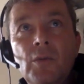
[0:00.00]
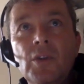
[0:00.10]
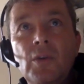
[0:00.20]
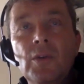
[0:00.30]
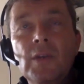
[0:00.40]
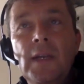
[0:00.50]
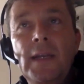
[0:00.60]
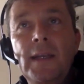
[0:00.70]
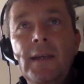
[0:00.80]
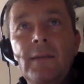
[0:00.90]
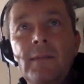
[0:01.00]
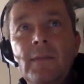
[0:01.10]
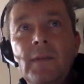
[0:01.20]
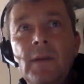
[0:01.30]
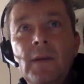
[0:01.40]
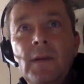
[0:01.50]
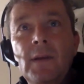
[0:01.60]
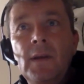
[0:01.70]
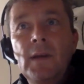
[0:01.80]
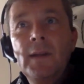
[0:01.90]
scores clear,
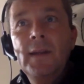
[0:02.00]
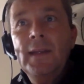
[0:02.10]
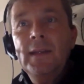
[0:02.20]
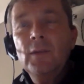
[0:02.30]
and then he